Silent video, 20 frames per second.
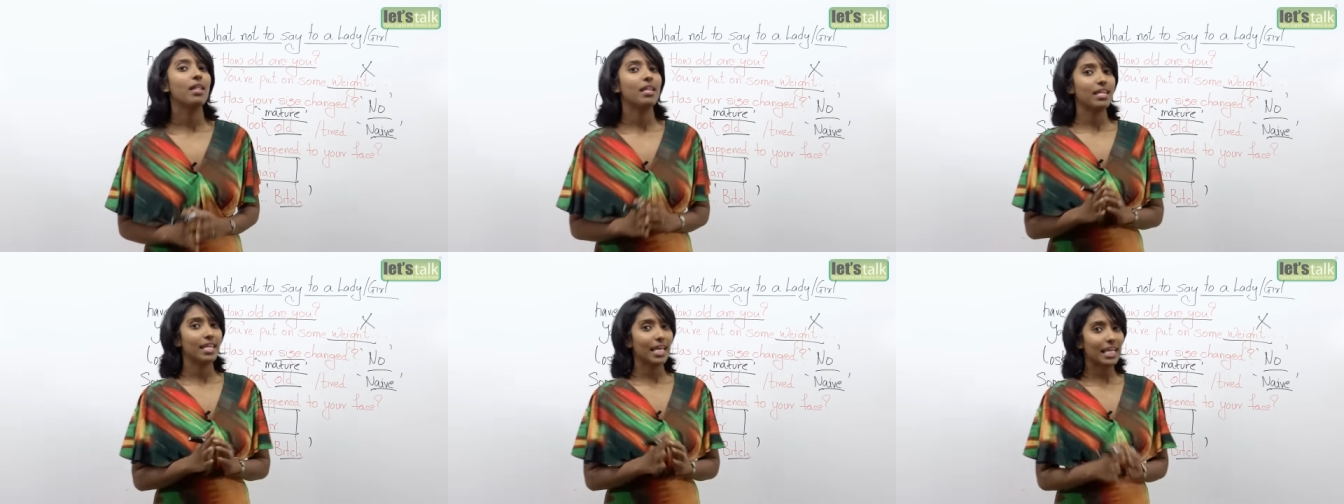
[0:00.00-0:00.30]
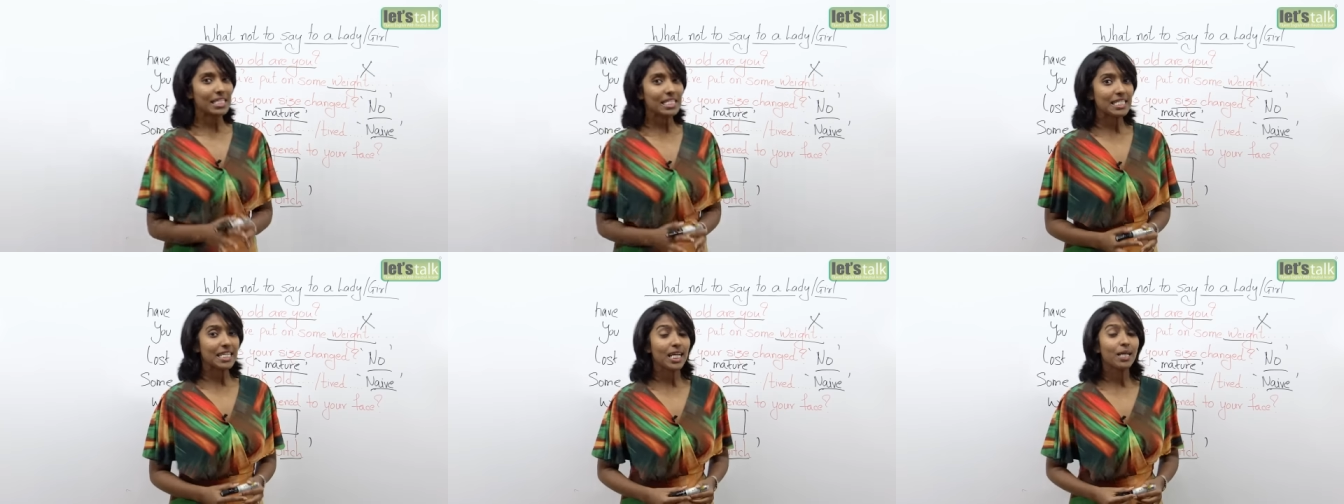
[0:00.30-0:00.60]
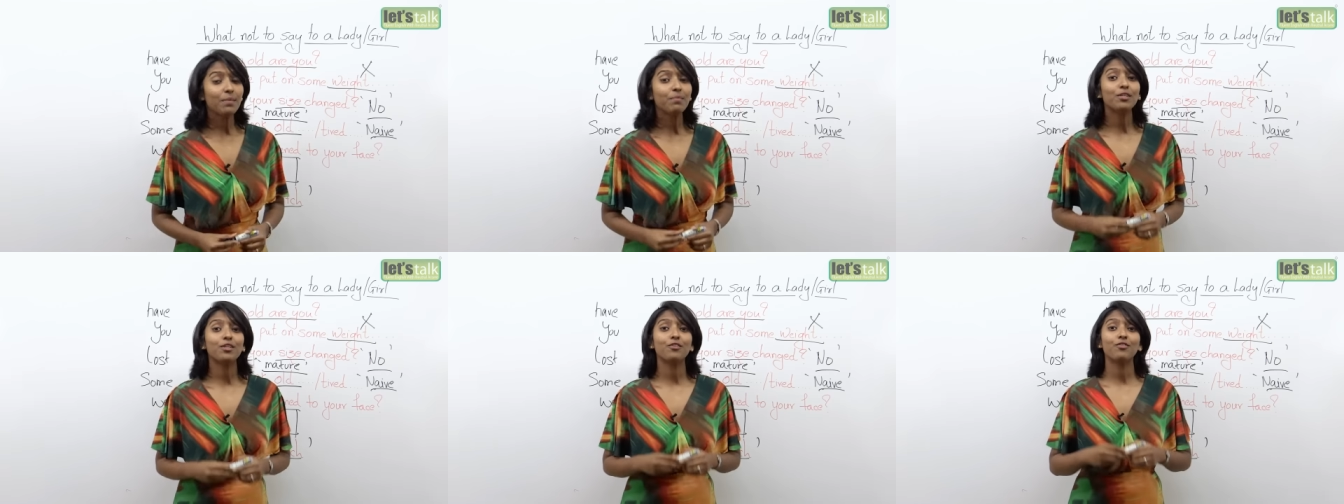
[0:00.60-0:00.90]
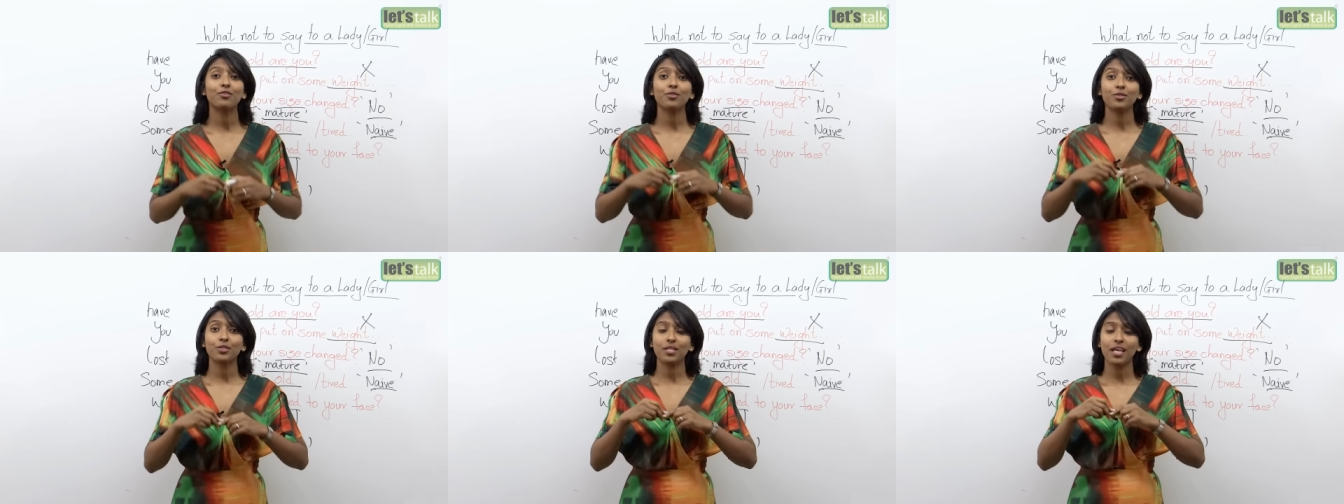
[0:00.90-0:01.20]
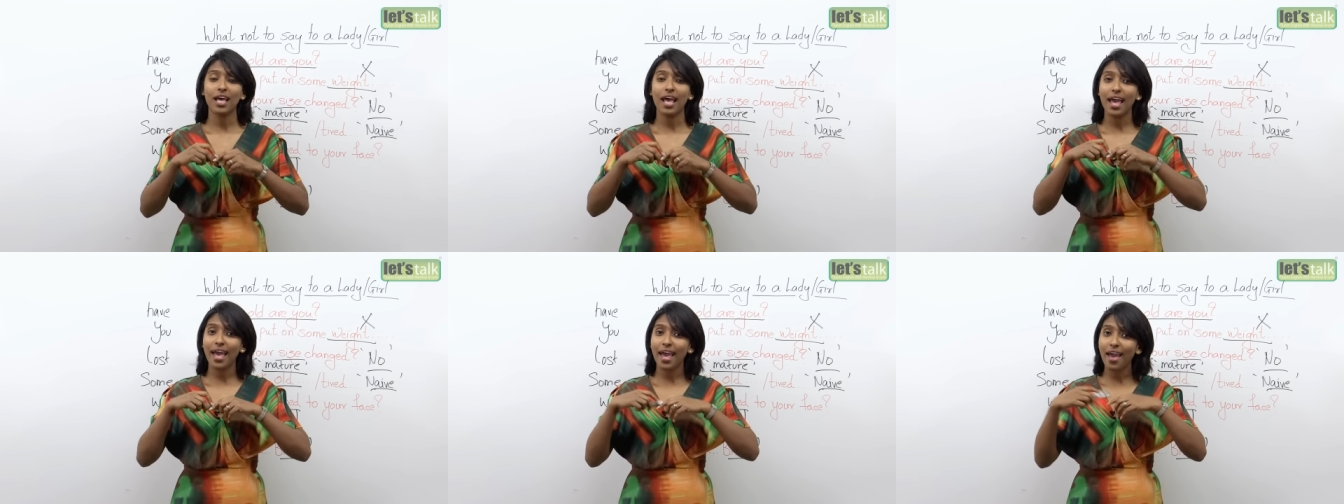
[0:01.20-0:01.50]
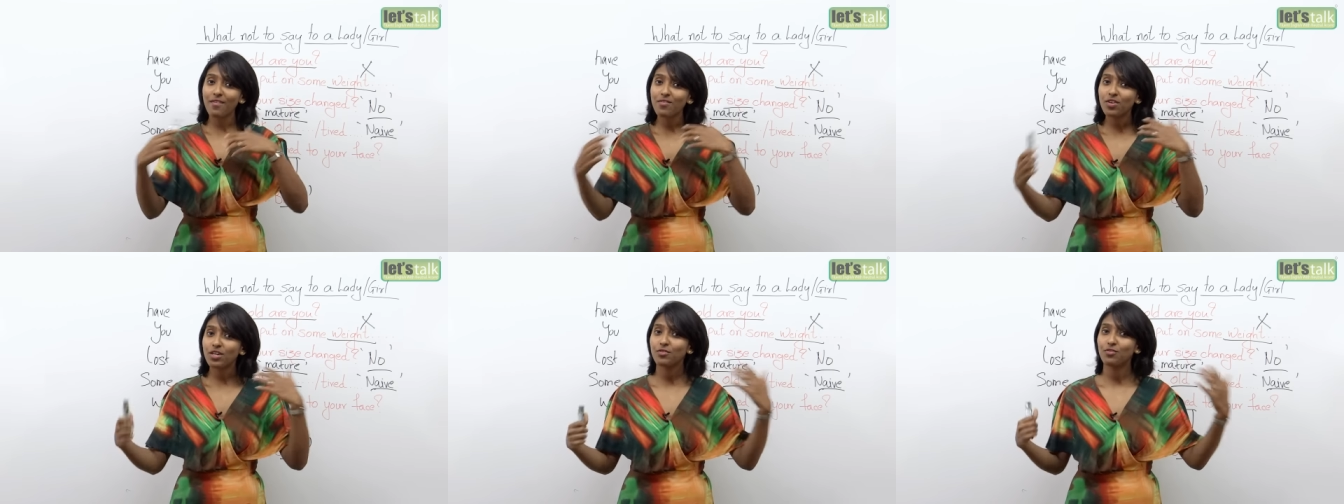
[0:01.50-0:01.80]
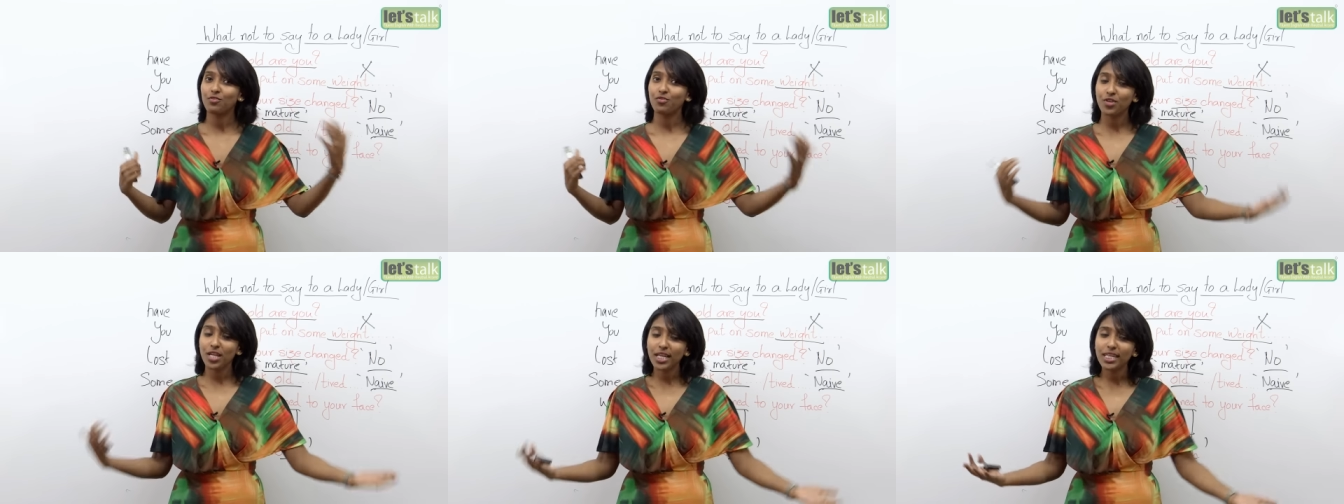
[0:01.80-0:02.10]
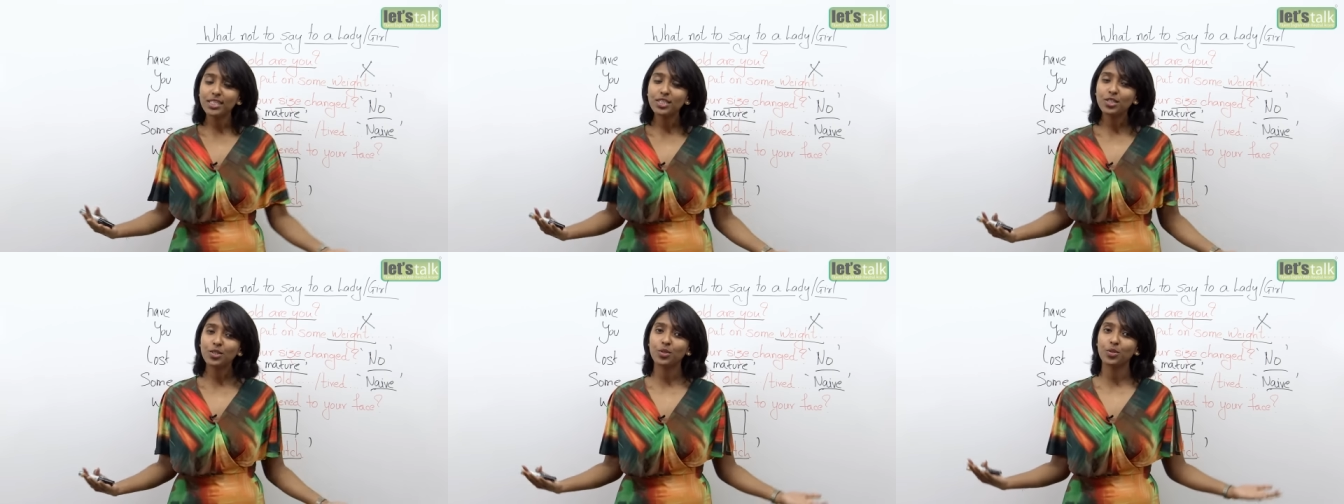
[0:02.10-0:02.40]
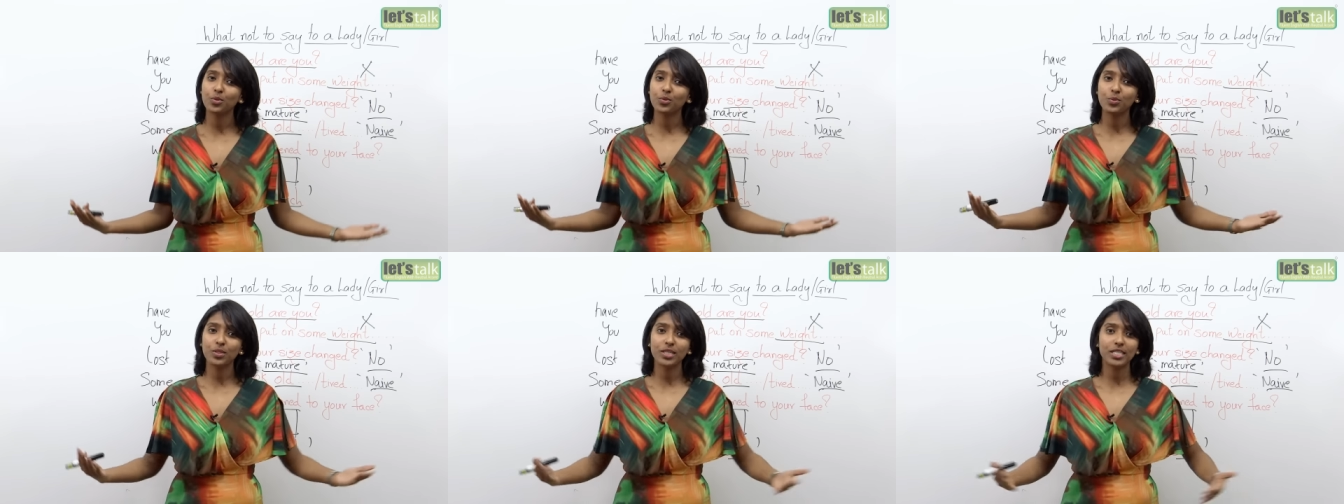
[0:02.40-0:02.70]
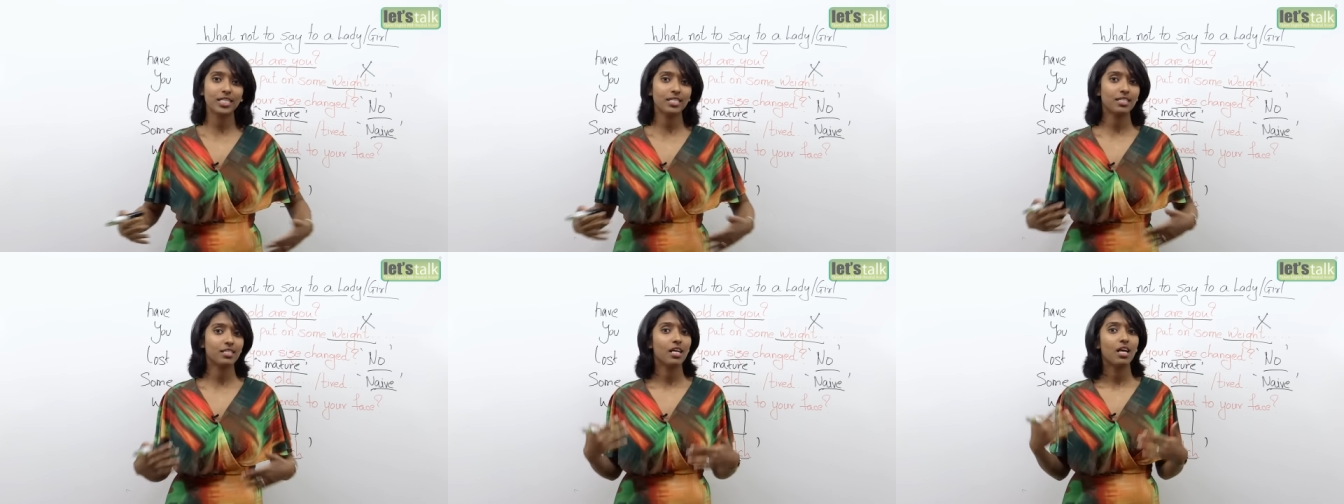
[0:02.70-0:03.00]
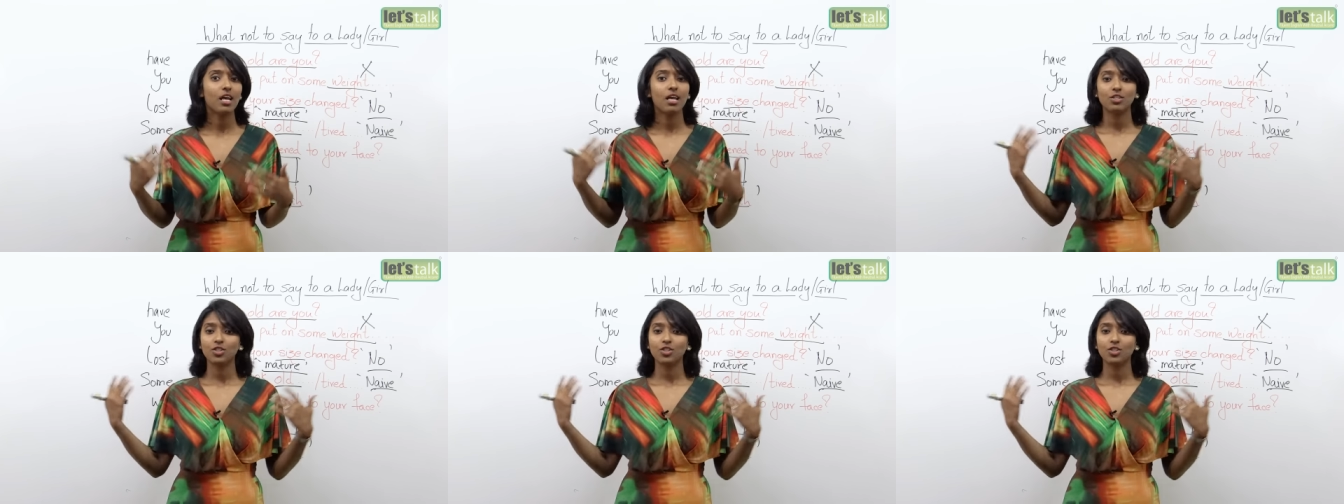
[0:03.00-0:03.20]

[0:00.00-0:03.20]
Next time, if you have a friend who is,